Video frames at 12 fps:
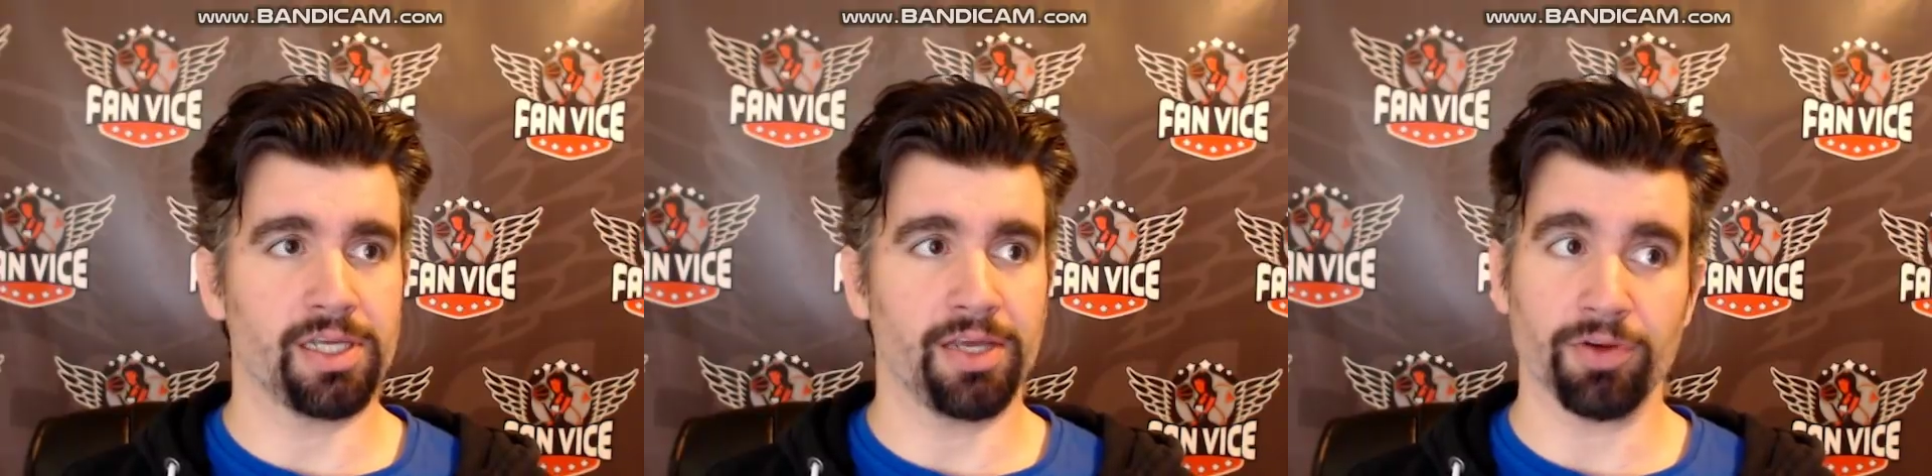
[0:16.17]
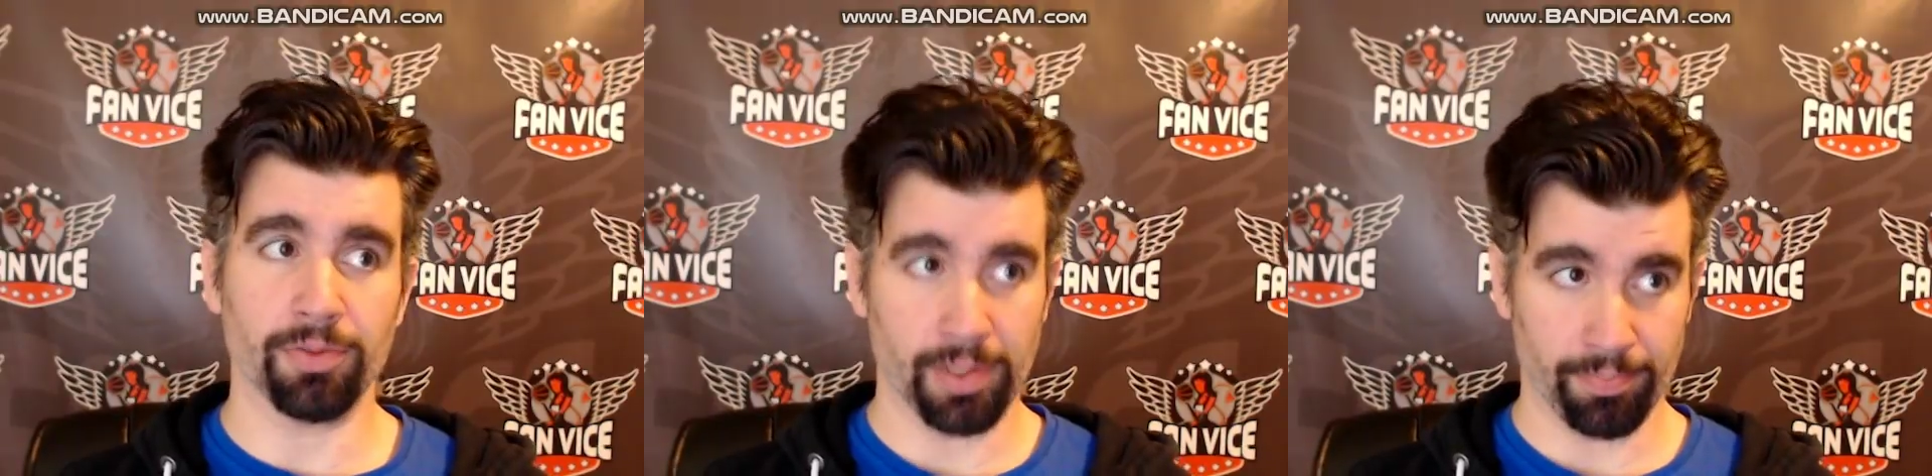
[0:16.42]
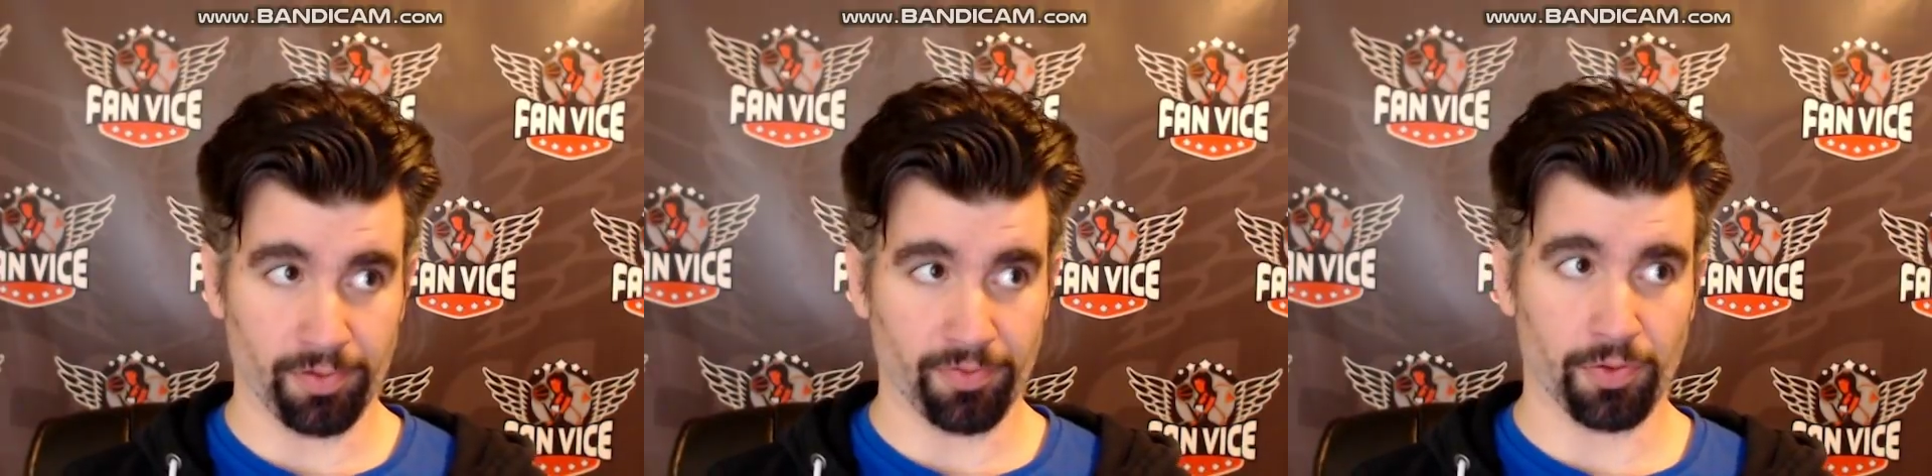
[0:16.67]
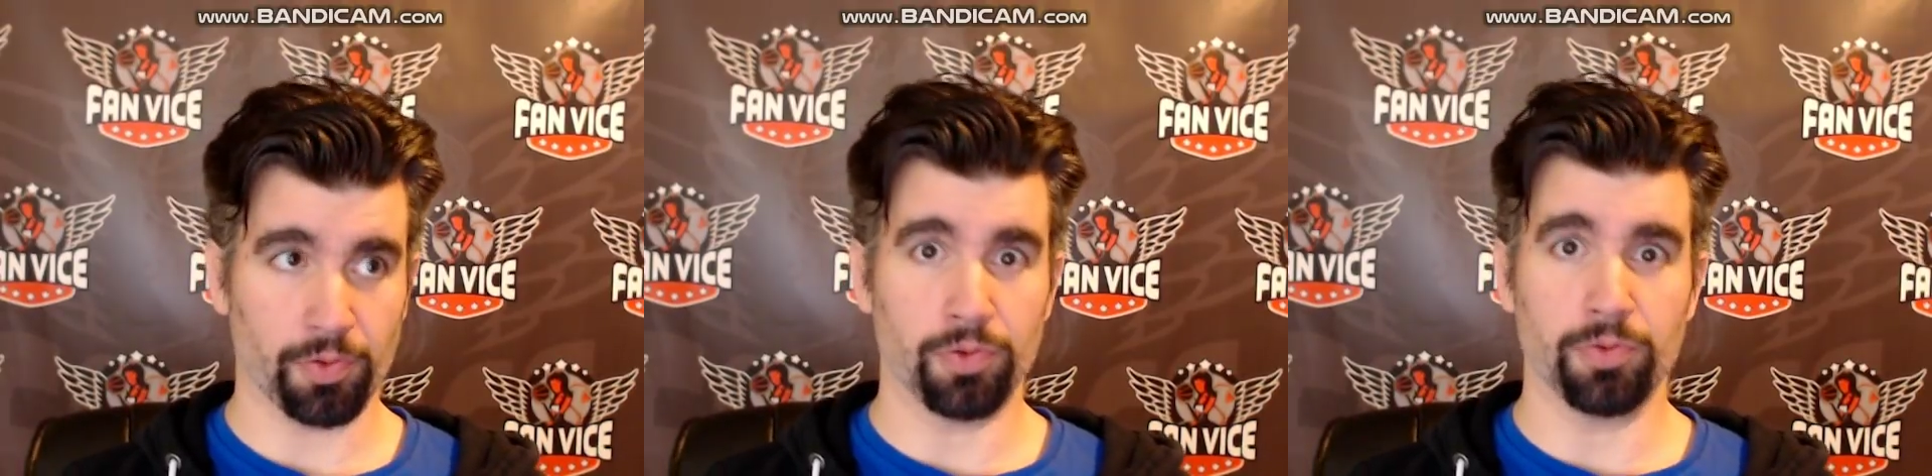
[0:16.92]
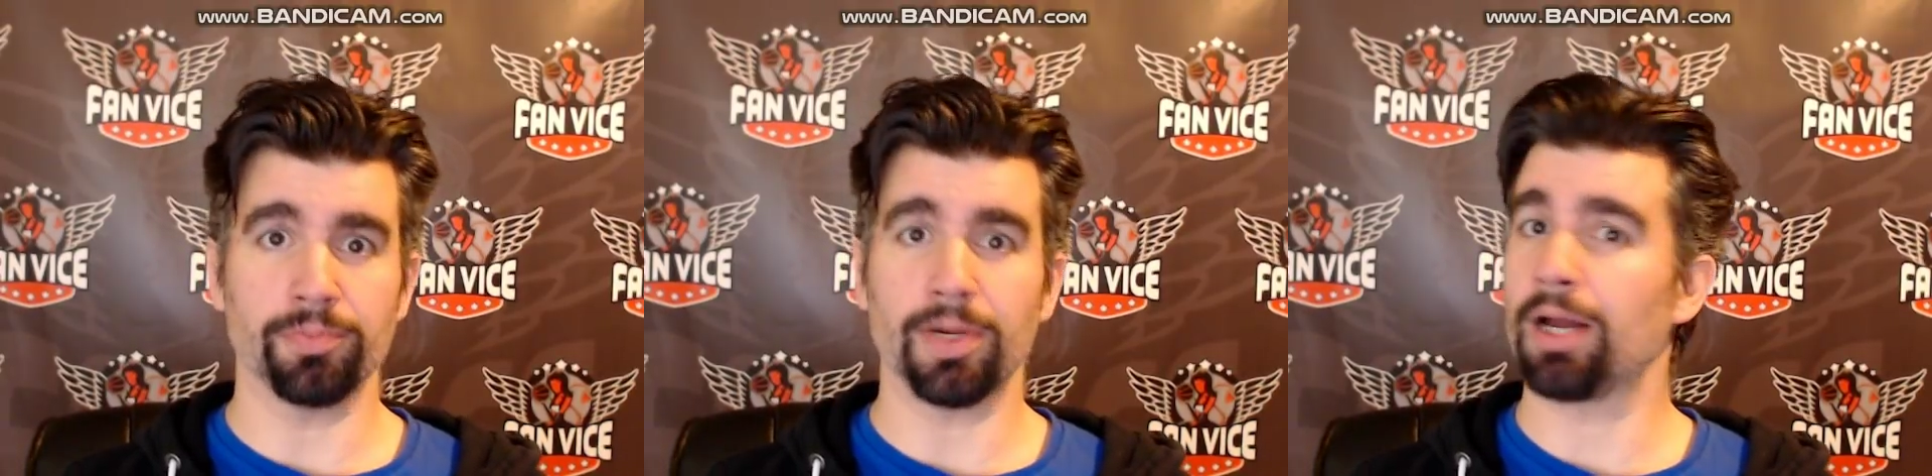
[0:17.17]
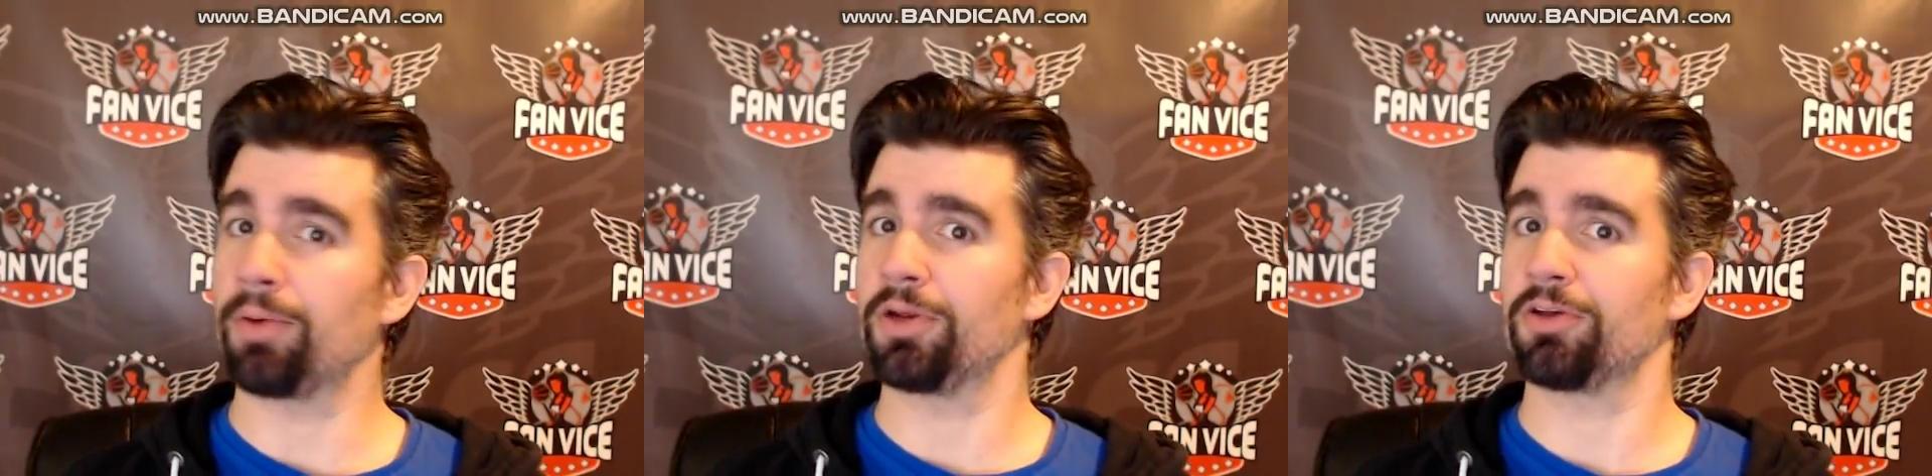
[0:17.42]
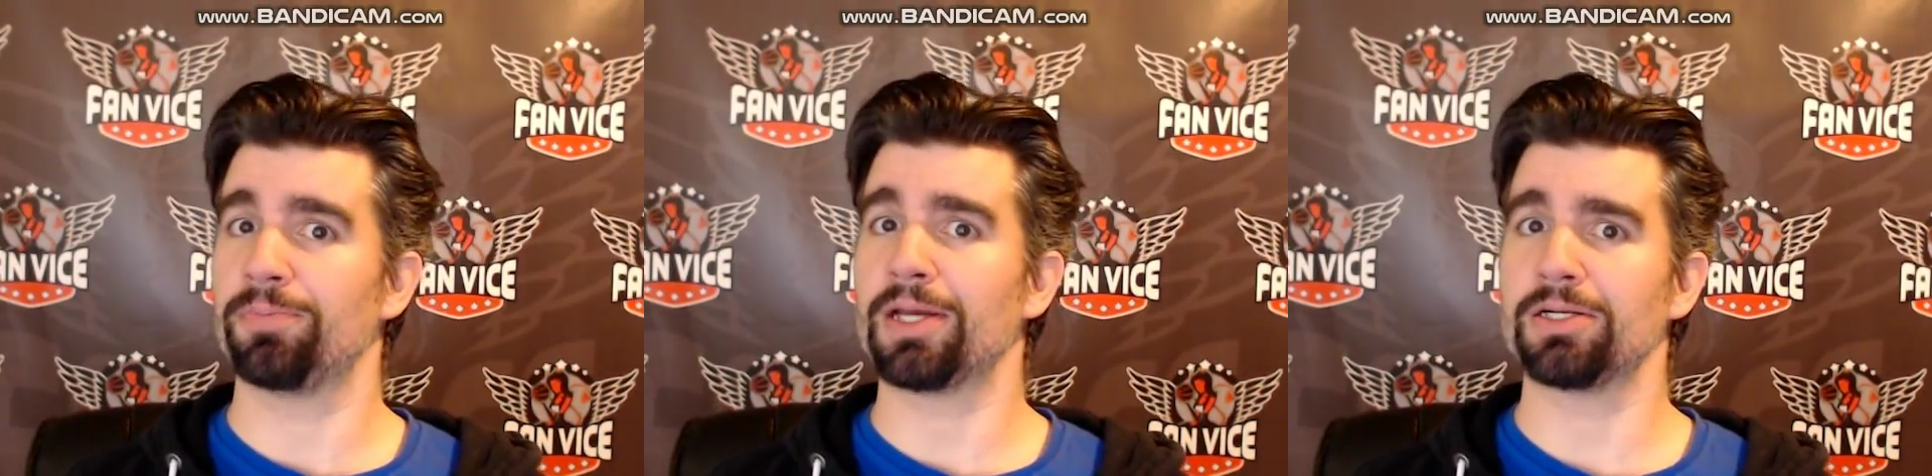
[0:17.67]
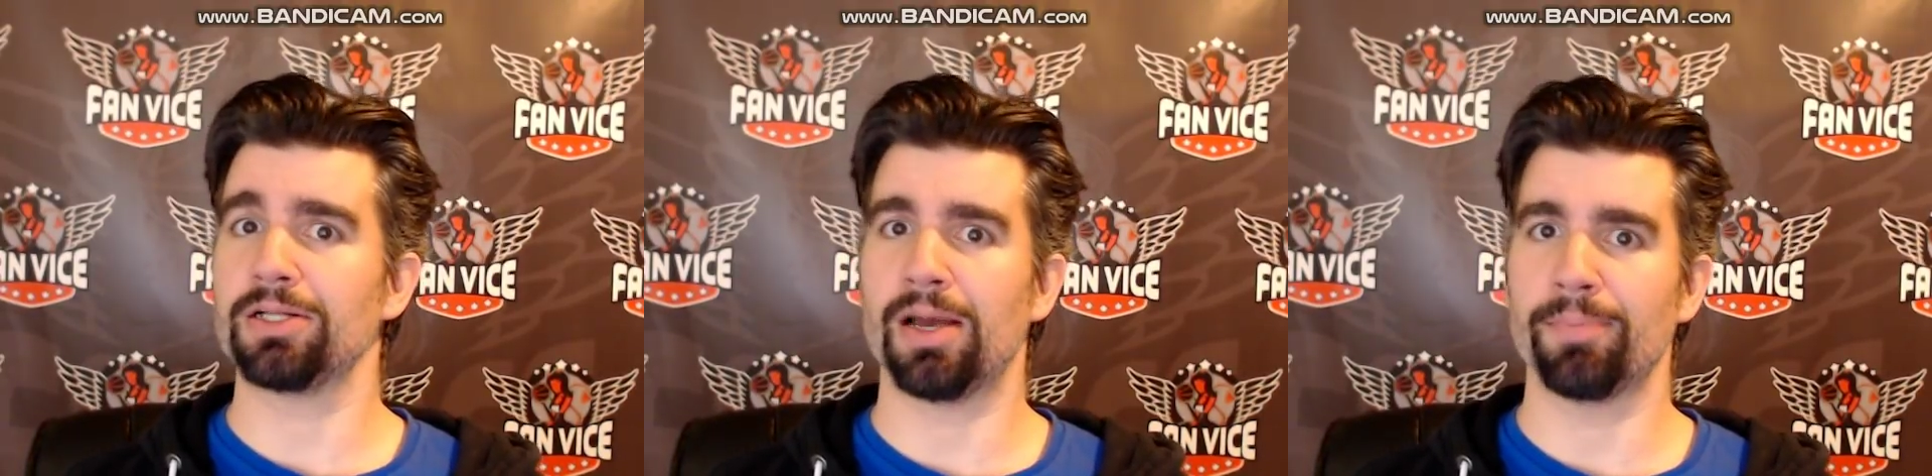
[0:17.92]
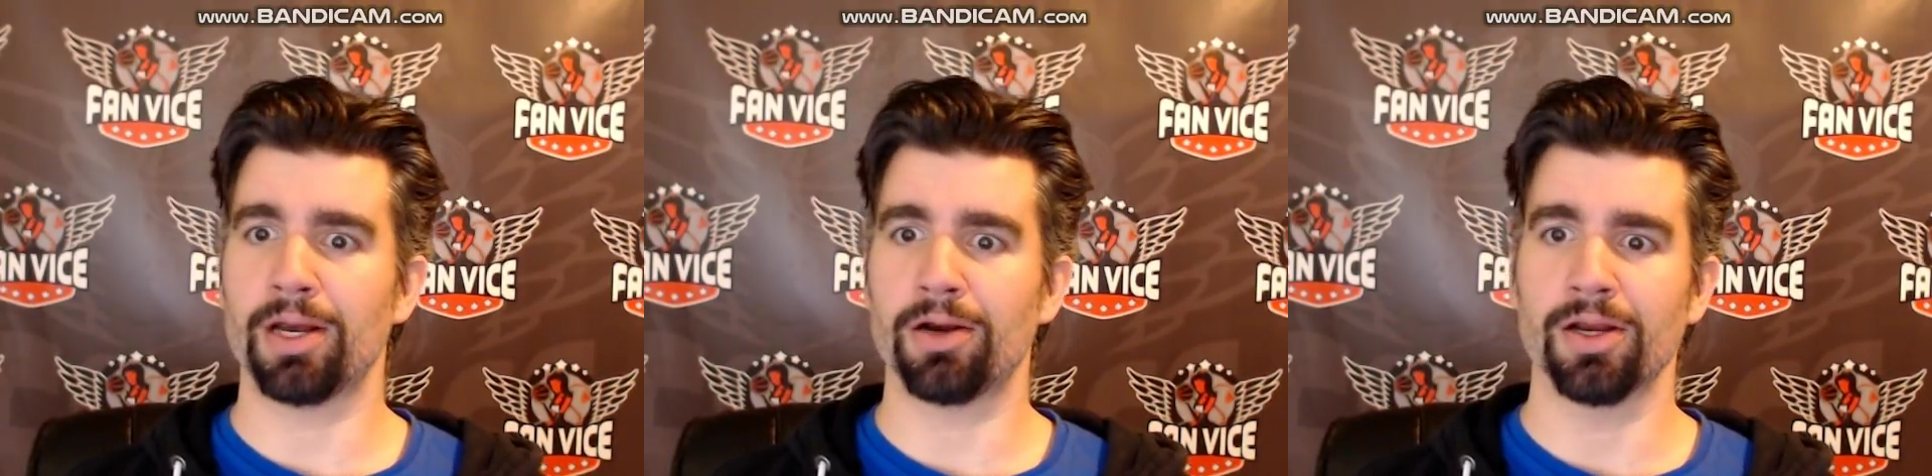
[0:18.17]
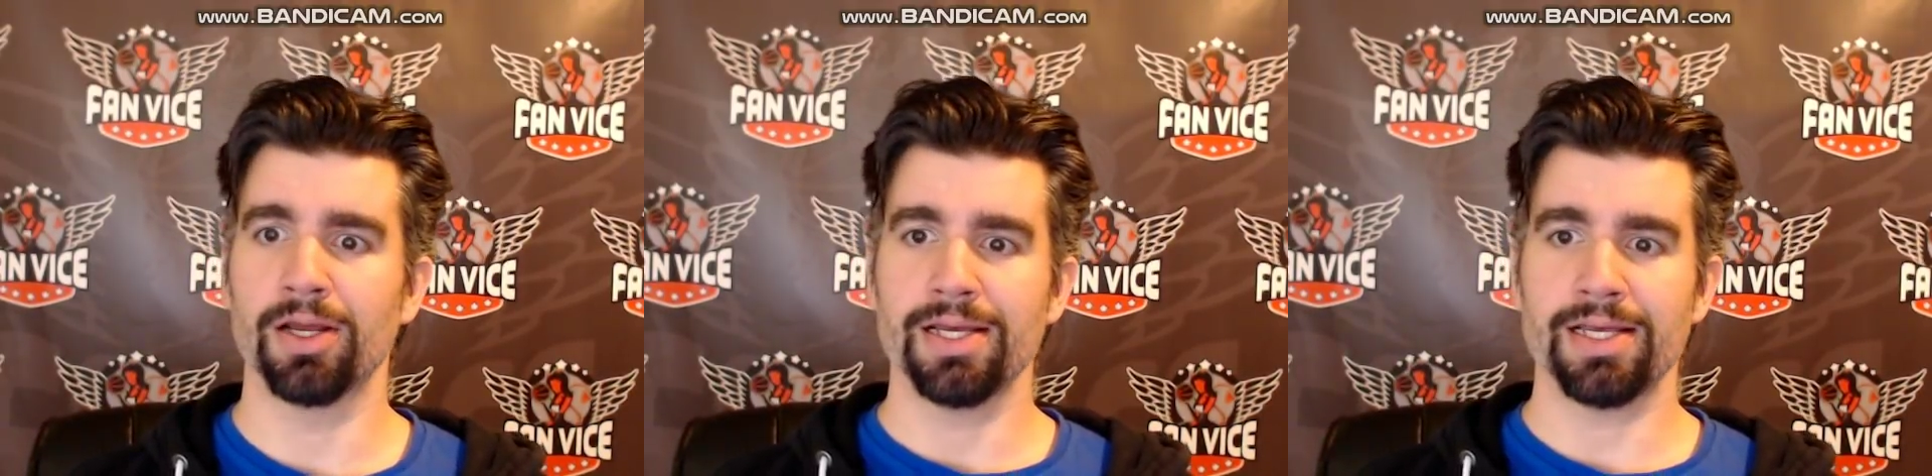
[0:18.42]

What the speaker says: even people for whom I would expect a lot better,